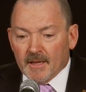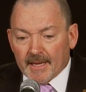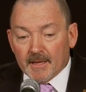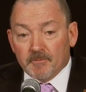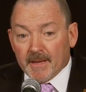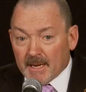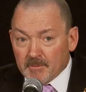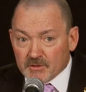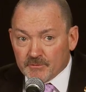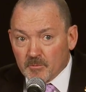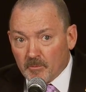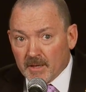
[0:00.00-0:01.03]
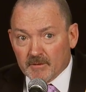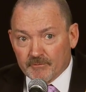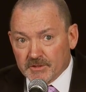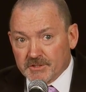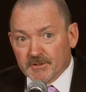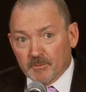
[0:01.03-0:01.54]
And payments from a
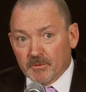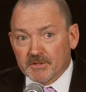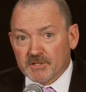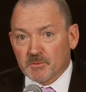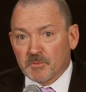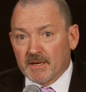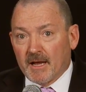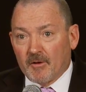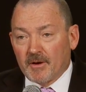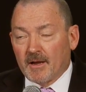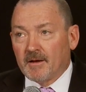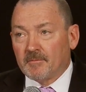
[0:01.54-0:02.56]
beneficiary participant